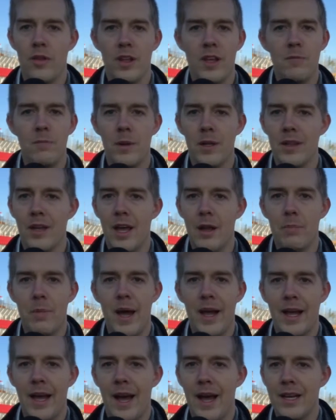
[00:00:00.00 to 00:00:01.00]
And they've been led
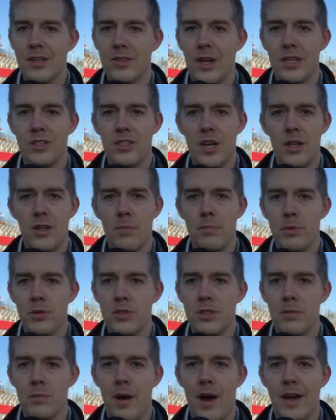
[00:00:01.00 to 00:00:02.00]
by guys like Jalen
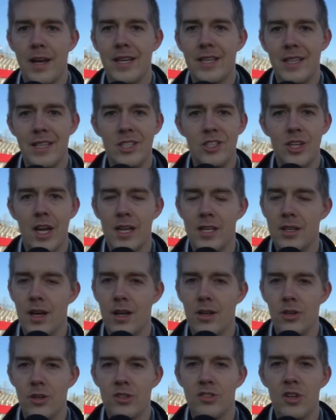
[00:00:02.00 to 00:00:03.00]
Bustamante, DJ
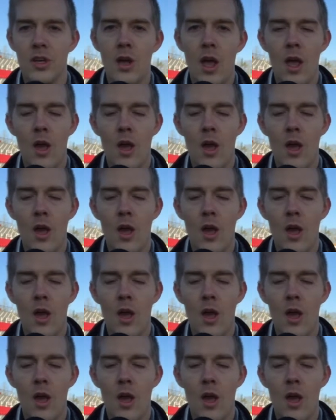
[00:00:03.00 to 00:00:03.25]
Douglas,